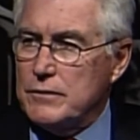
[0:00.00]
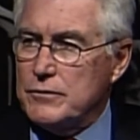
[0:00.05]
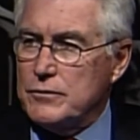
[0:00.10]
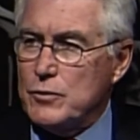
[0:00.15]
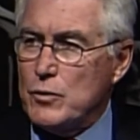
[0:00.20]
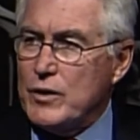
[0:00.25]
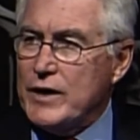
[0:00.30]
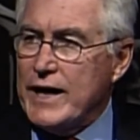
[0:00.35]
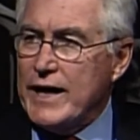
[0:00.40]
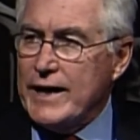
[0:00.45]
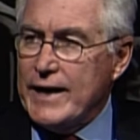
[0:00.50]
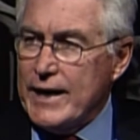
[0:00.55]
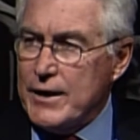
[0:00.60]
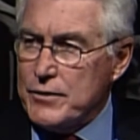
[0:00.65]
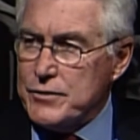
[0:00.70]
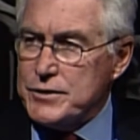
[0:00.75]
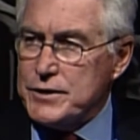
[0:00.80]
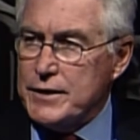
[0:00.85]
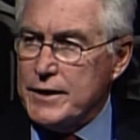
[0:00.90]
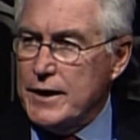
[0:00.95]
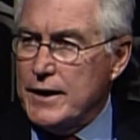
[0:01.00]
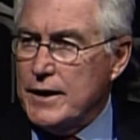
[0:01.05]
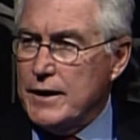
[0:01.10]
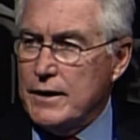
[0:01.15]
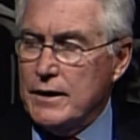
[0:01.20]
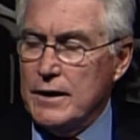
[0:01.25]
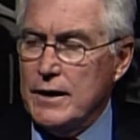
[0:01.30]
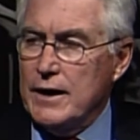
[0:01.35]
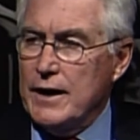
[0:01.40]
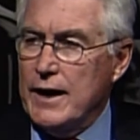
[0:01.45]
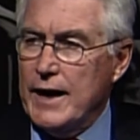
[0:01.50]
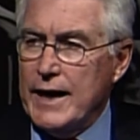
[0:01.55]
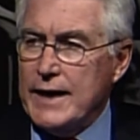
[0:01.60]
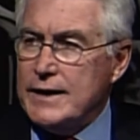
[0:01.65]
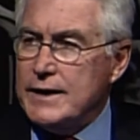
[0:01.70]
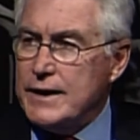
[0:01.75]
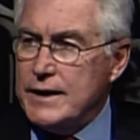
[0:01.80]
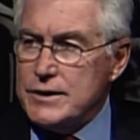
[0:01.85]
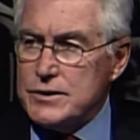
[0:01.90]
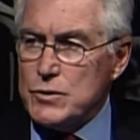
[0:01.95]
28 hours a day,
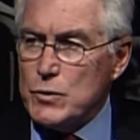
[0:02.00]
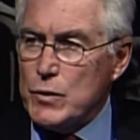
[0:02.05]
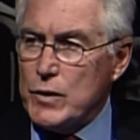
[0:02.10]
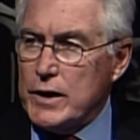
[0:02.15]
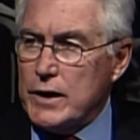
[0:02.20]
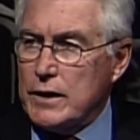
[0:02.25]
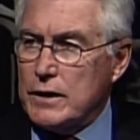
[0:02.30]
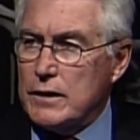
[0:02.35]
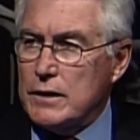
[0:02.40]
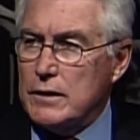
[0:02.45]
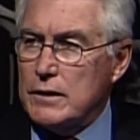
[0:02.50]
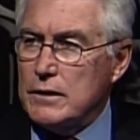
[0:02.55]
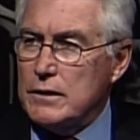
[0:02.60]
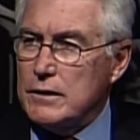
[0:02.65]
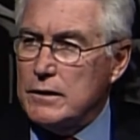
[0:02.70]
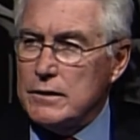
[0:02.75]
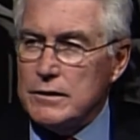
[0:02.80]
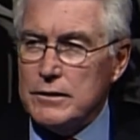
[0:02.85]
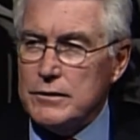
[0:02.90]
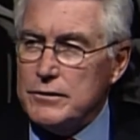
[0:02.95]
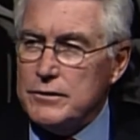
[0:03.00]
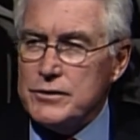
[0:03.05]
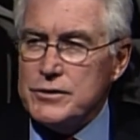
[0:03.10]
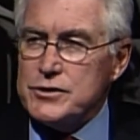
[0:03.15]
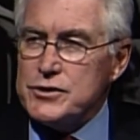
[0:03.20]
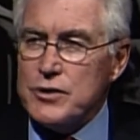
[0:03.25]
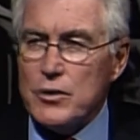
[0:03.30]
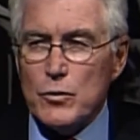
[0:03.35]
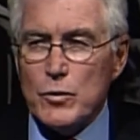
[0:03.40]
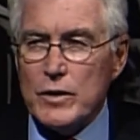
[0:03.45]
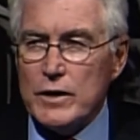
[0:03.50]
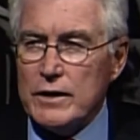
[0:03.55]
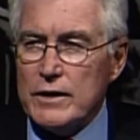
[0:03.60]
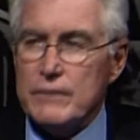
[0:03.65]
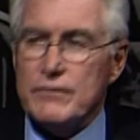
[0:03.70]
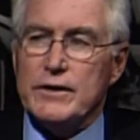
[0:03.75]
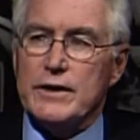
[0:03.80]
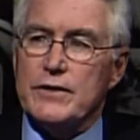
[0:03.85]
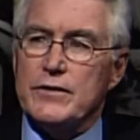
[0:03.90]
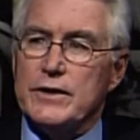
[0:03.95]
8 days a week. You just don't want to
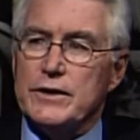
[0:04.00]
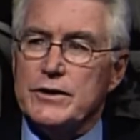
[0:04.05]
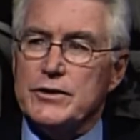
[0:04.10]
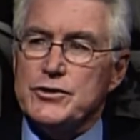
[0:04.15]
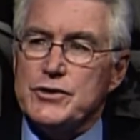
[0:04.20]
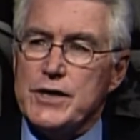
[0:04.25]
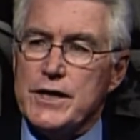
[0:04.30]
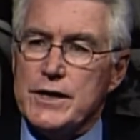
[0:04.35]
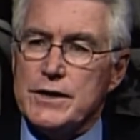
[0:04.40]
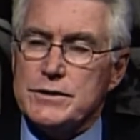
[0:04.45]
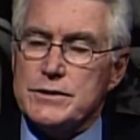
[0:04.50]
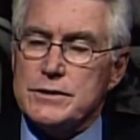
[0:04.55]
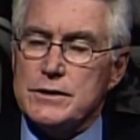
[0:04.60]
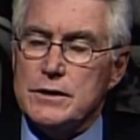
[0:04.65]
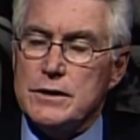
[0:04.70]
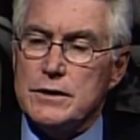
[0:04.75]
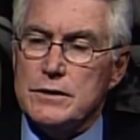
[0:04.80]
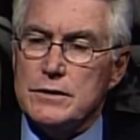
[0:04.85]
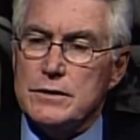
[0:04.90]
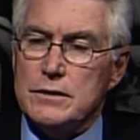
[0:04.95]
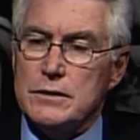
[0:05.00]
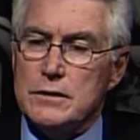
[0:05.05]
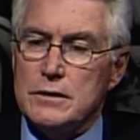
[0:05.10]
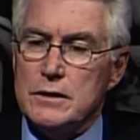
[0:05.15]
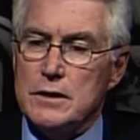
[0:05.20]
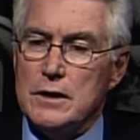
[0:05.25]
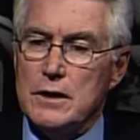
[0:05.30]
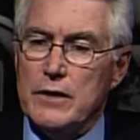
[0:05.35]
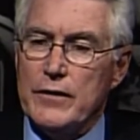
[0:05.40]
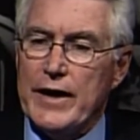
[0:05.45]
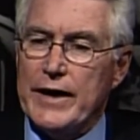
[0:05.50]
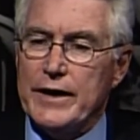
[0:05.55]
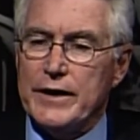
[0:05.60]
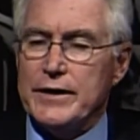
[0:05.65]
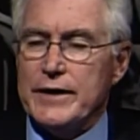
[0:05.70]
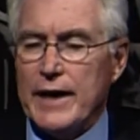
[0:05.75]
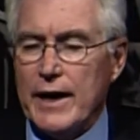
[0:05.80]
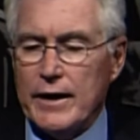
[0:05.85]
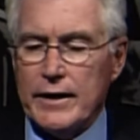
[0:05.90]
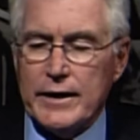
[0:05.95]
leave anything to chance, and that
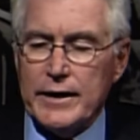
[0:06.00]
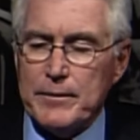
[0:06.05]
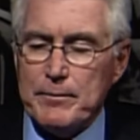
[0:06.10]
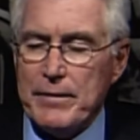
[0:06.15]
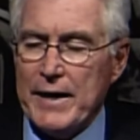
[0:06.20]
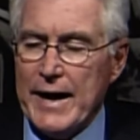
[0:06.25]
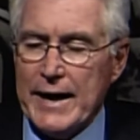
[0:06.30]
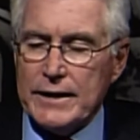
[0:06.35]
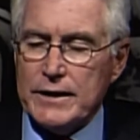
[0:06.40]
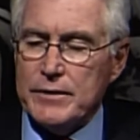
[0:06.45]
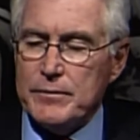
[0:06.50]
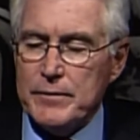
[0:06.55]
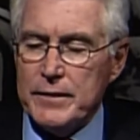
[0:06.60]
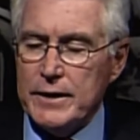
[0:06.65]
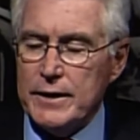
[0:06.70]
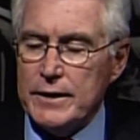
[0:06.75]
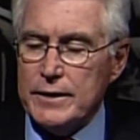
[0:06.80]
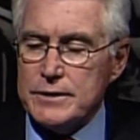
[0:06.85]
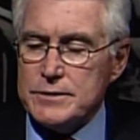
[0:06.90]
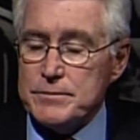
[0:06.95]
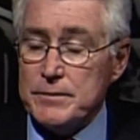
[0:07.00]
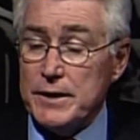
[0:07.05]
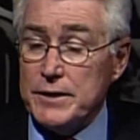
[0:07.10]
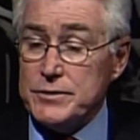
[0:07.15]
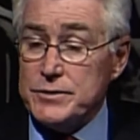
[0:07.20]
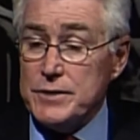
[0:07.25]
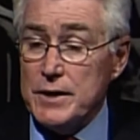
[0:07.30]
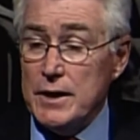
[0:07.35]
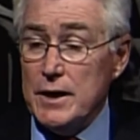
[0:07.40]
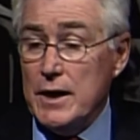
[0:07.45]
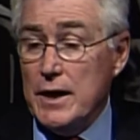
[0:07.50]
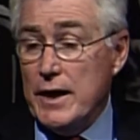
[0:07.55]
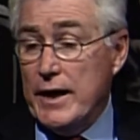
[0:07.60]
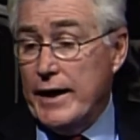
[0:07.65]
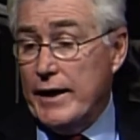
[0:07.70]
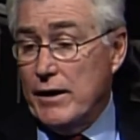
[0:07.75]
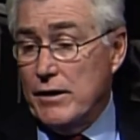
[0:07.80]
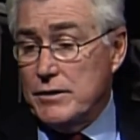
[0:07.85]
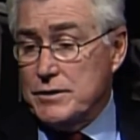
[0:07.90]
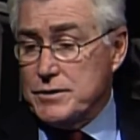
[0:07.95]
undoubtedly impacted me as much.
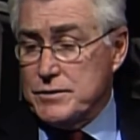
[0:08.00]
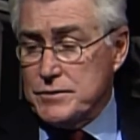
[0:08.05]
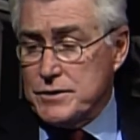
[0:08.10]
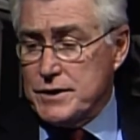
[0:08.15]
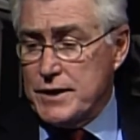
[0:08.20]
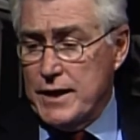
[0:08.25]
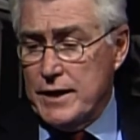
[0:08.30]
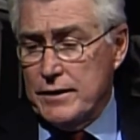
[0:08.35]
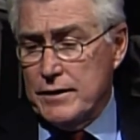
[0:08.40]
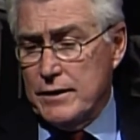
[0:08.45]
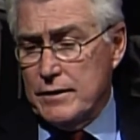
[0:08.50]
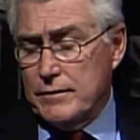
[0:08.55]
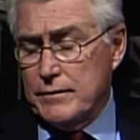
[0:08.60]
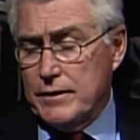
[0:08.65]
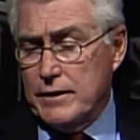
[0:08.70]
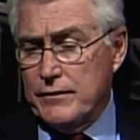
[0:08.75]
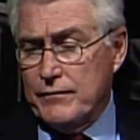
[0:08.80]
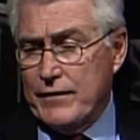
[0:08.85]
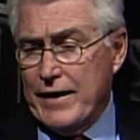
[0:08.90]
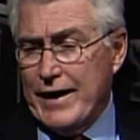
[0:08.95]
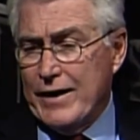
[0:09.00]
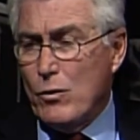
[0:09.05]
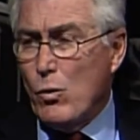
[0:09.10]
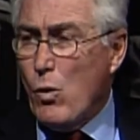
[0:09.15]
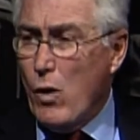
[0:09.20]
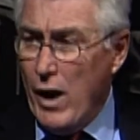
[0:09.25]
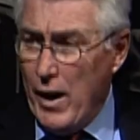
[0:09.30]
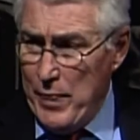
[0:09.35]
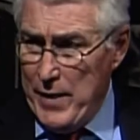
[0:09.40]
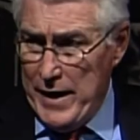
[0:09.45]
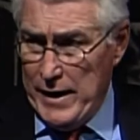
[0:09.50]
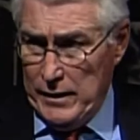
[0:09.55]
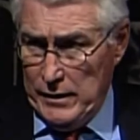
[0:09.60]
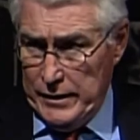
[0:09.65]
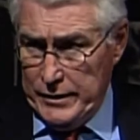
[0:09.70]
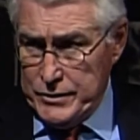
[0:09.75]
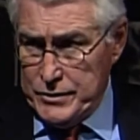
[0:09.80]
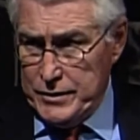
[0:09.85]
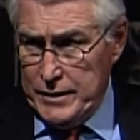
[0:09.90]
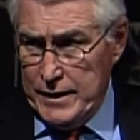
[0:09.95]
And I also said that if I'd have won that
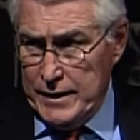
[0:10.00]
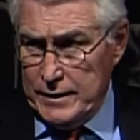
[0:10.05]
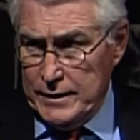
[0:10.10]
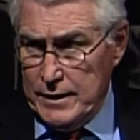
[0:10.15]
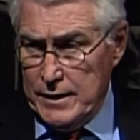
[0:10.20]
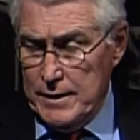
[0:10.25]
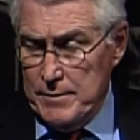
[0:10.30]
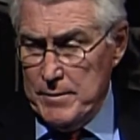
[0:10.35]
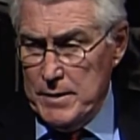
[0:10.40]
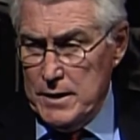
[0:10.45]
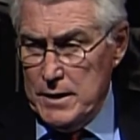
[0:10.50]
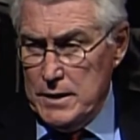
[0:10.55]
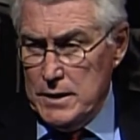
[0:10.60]
election that time,